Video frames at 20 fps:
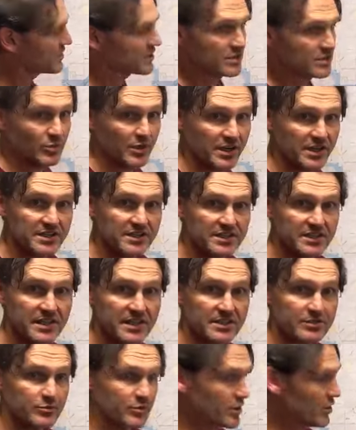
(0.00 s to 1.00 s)
the
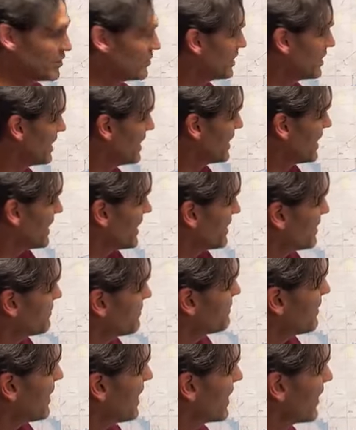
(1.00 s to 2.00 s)
26 road and the
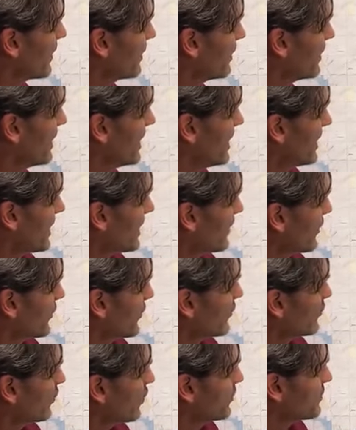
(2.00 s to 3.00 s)
fire, and our
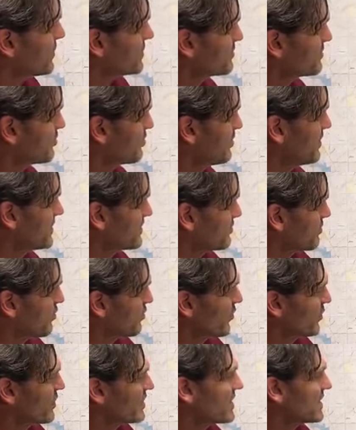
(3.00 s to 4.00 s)
growth is
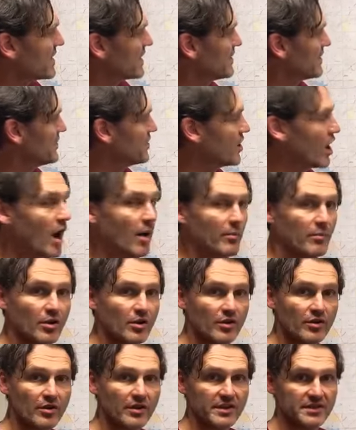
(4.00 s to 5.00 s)
pretty
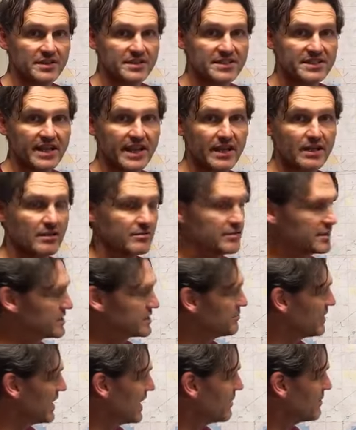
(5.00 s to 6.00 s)
nominal in the scale of
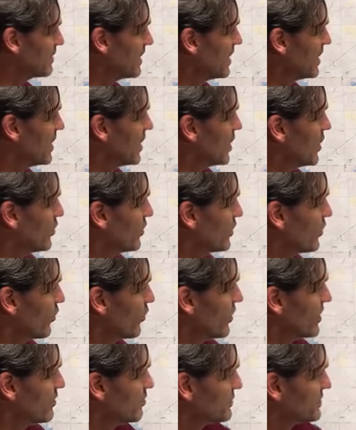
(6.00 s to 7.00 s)
this map. We
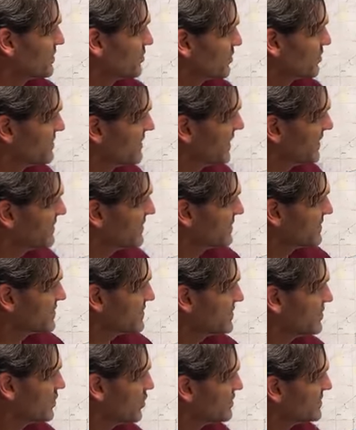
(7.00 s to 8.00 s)
were able to protect this
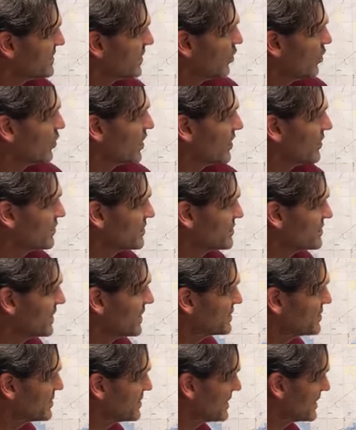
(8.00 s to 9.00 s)
Snowtail weather
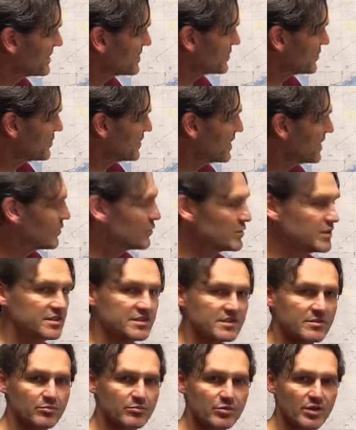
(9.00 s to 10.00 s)
station yesterday. We did
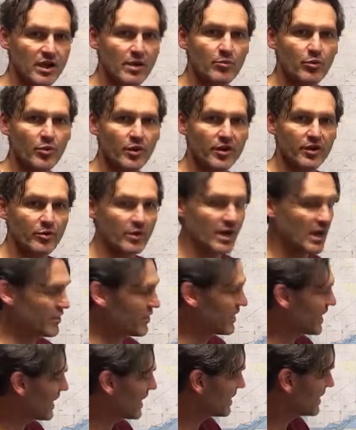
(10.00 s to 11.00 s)
some prep work around
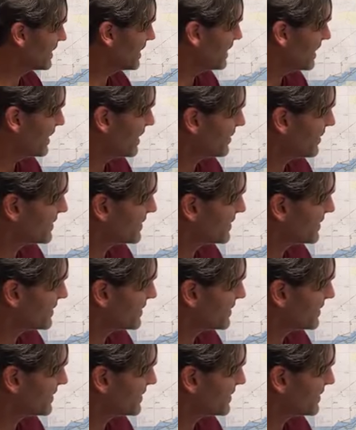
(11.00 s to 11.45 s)
that. And